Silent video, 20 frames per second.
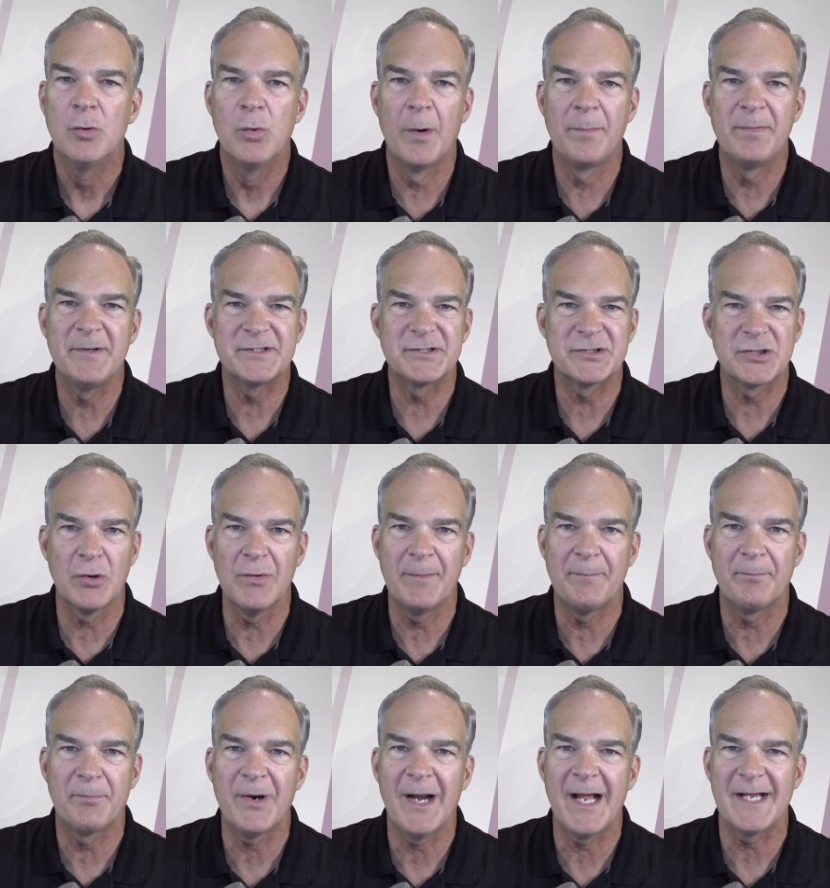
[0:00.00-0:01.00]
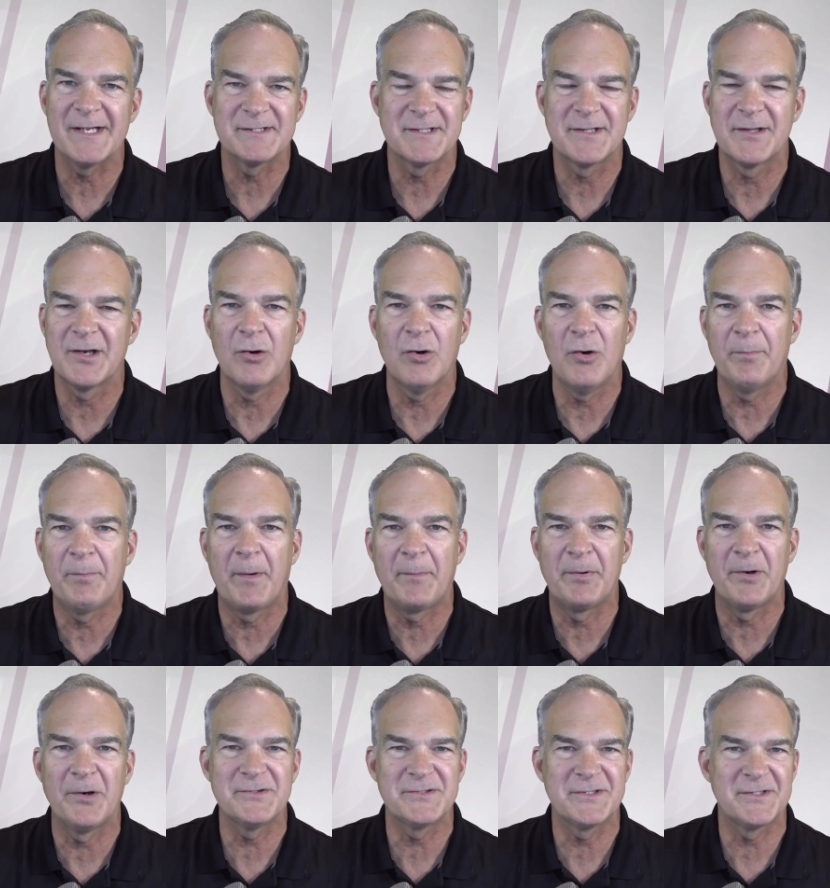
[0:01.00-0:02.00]
will be so impressed. Their whole
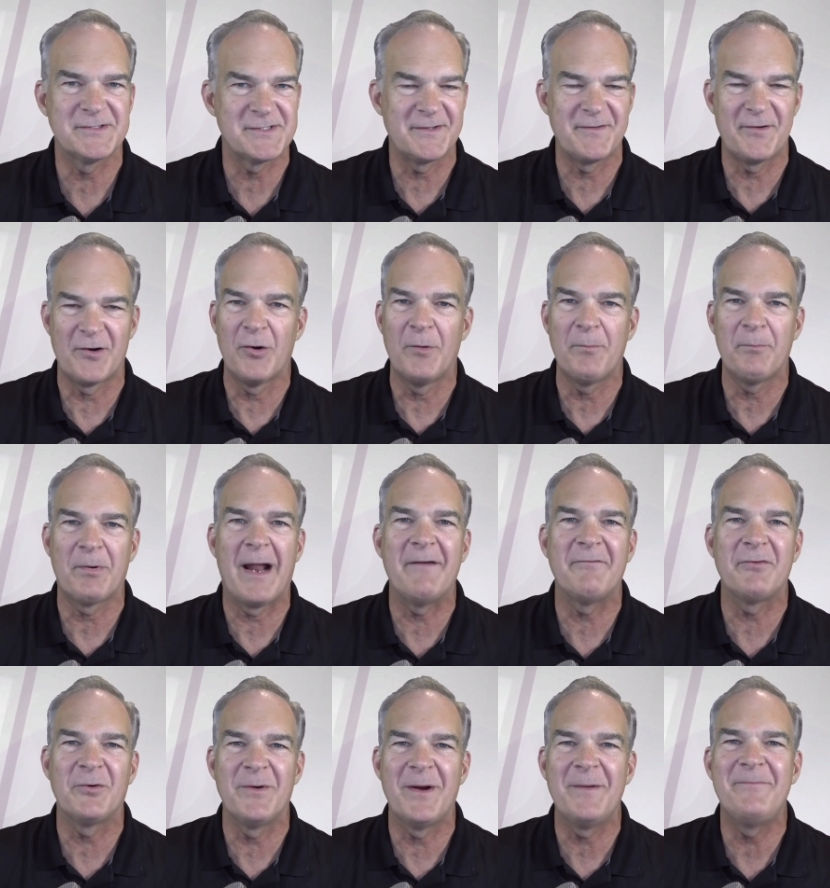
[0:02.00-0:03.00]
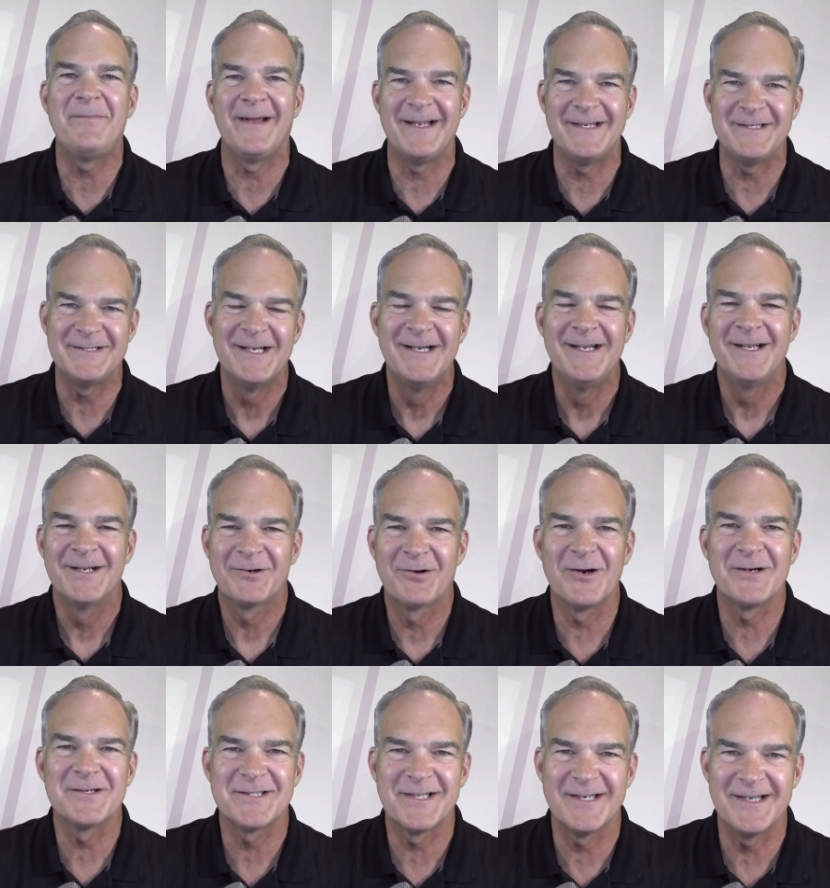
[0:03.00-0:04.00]
proposal's in their own private web page. Of
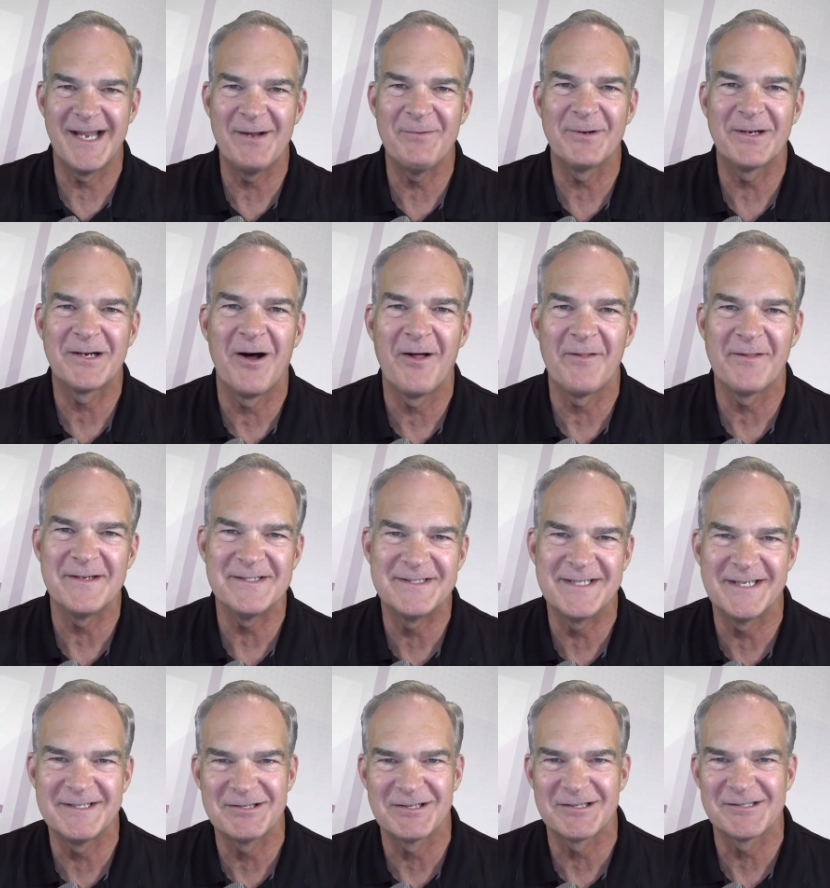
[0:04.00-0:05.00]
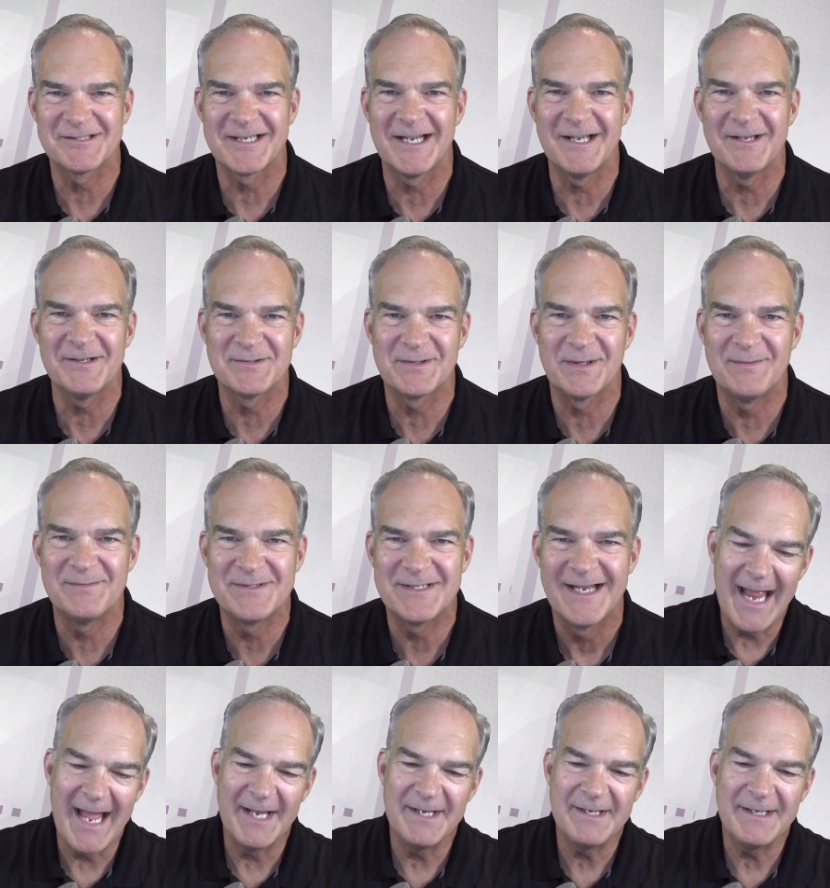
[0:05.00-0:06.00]
course, today we call these digital sales rooms.
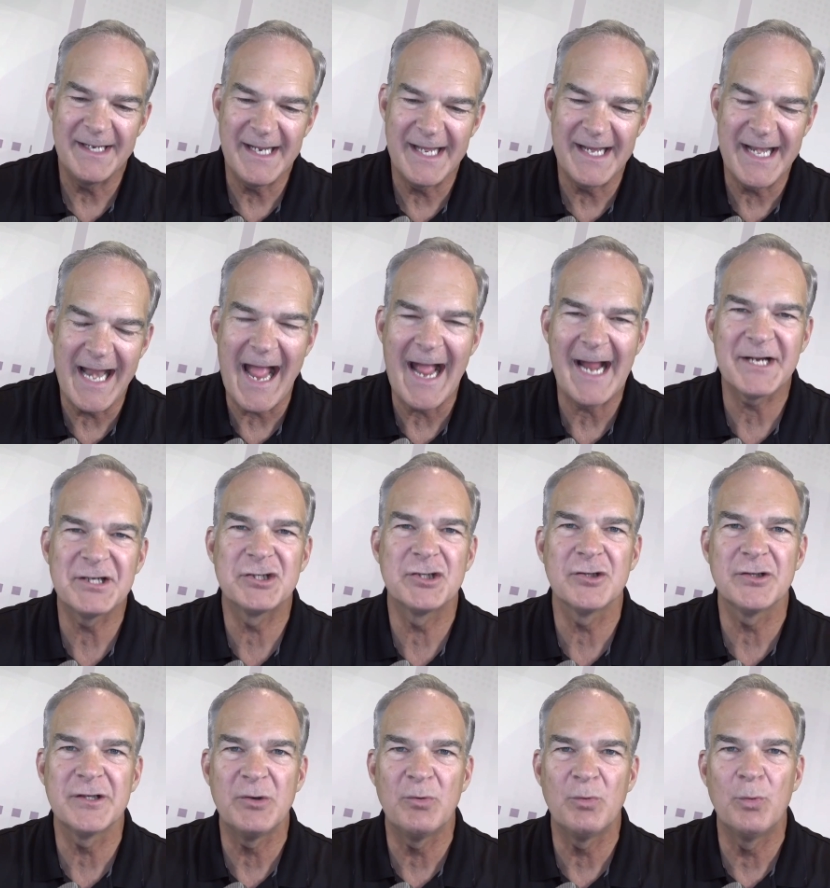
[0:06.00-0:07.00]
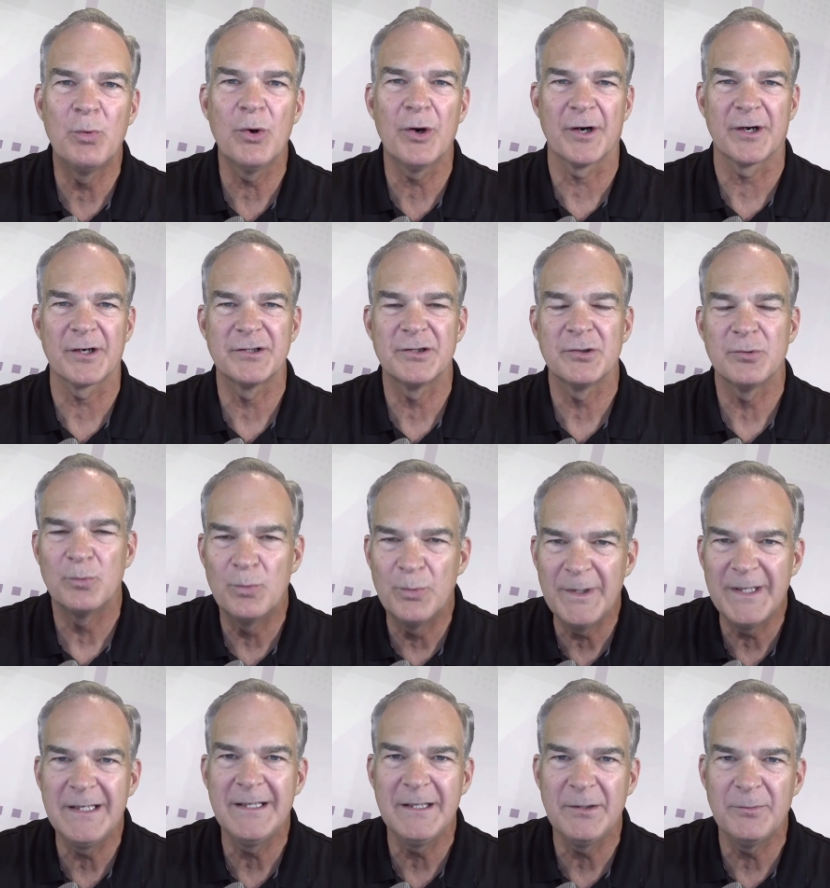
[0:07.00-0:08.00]
And it actually worked
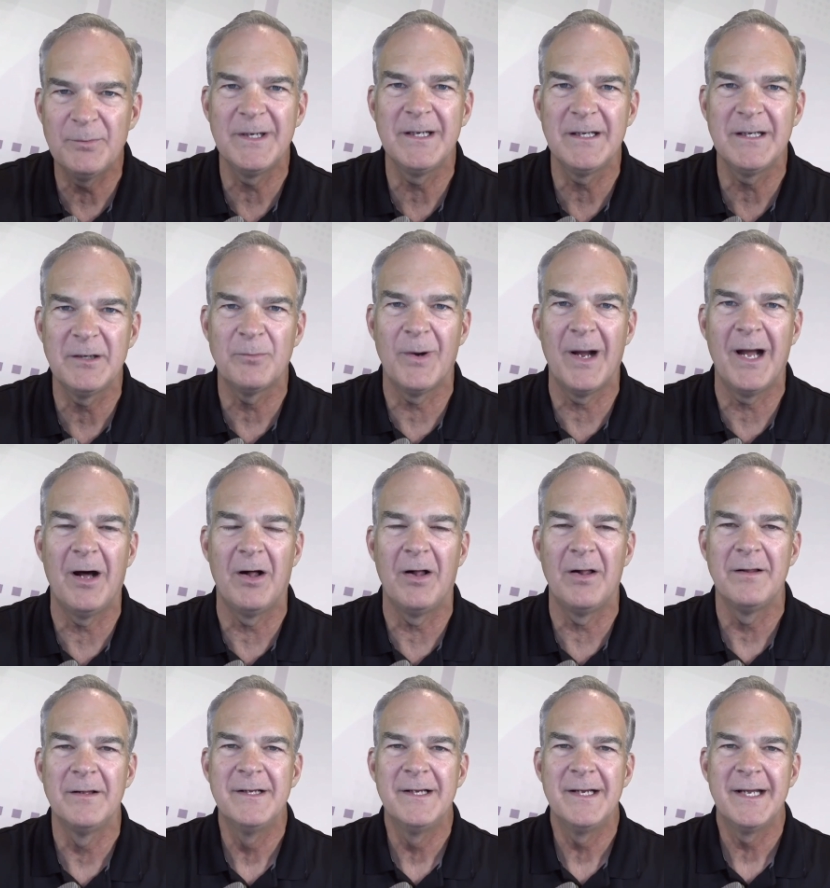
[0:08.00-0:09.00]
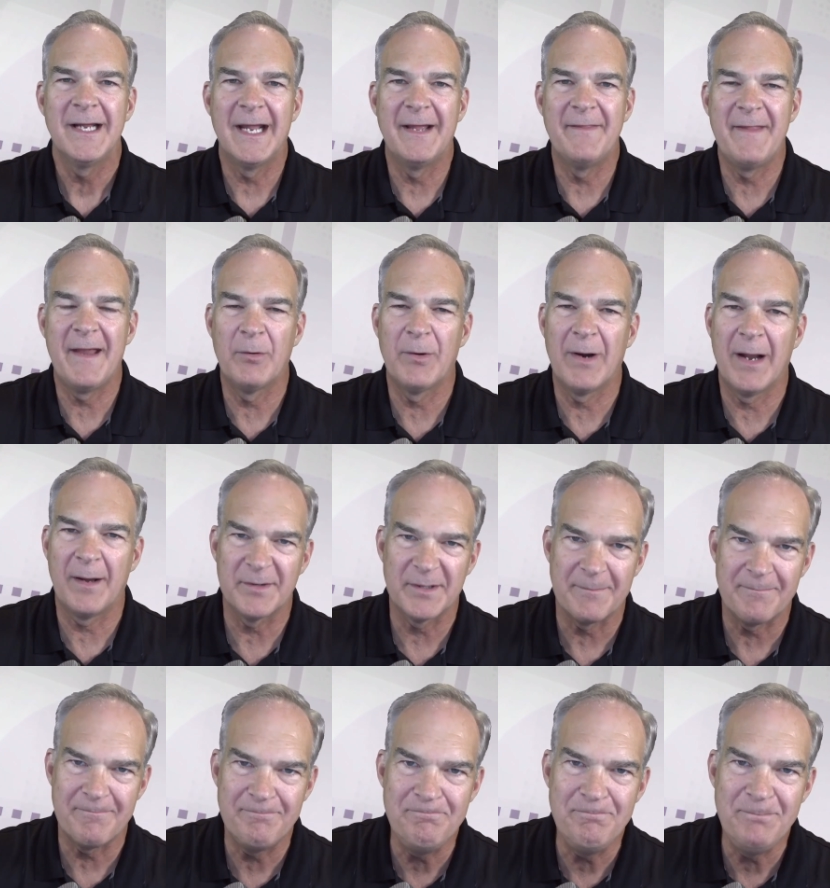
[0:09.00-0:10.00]
really, really well. And they were able
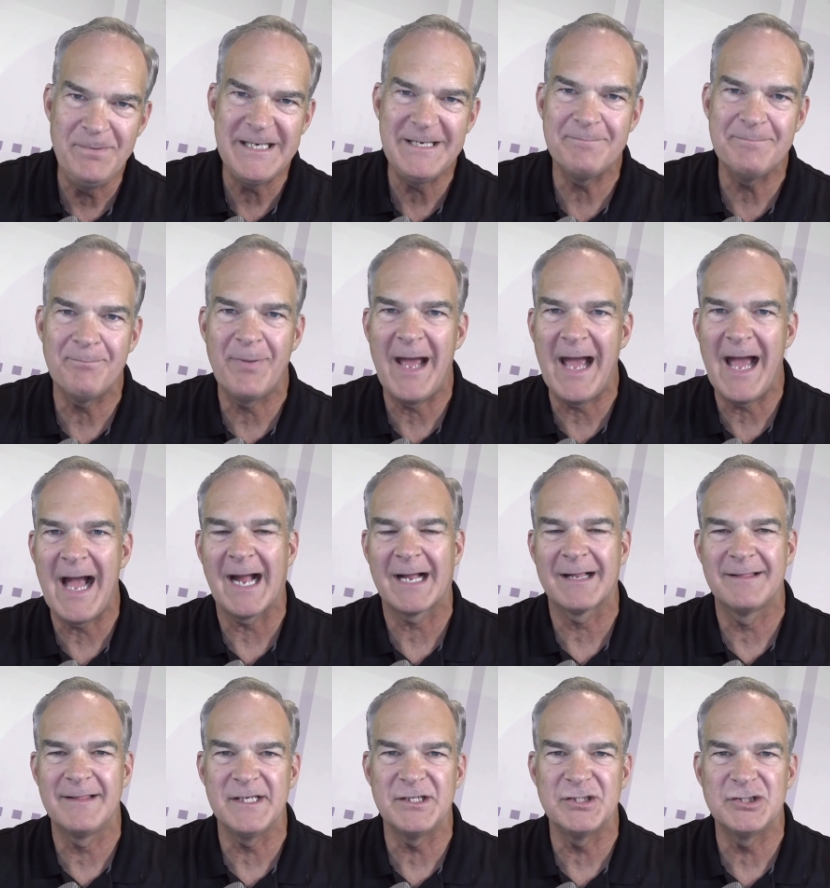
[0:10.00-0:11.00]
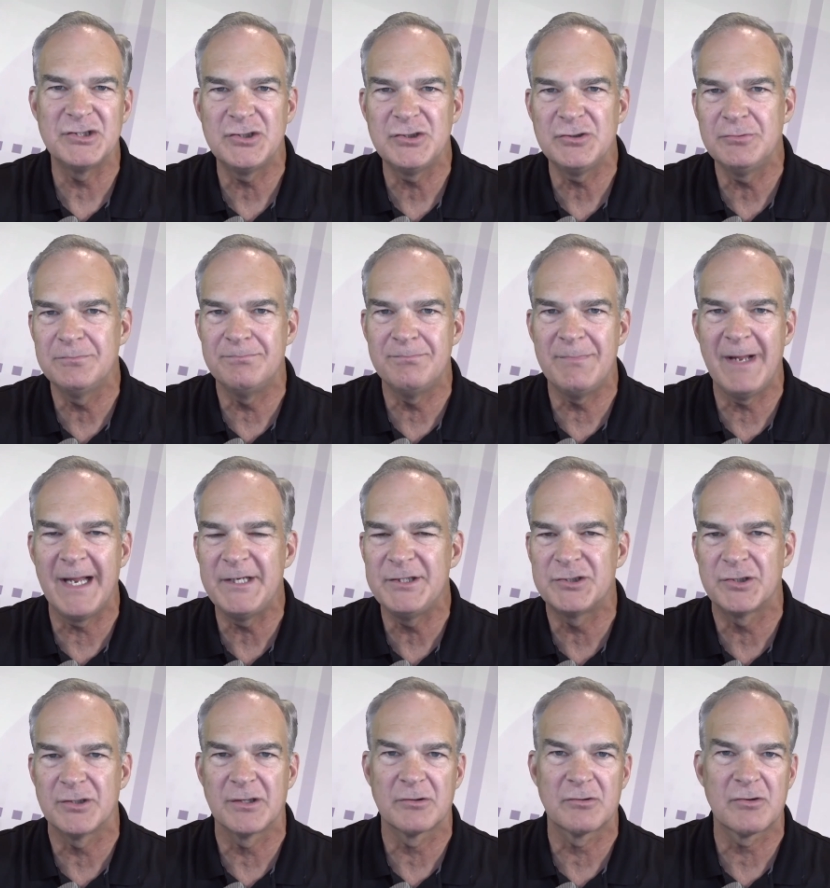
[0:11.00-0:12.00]
to beat back these two
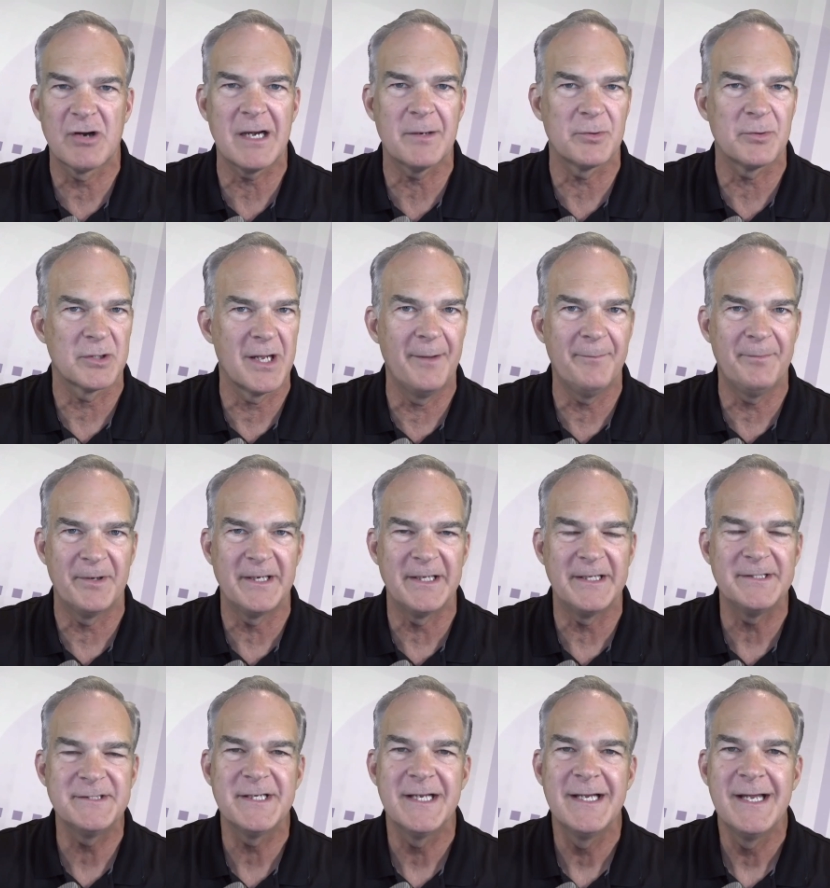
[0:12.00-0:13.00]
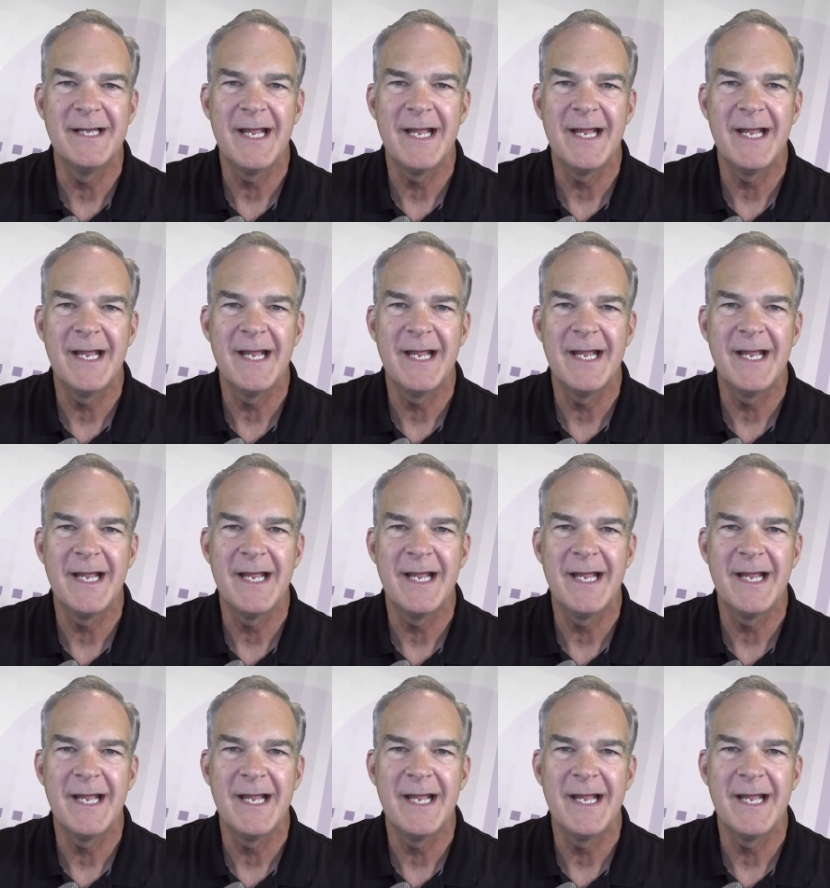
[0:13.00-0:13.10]
major, incredible companies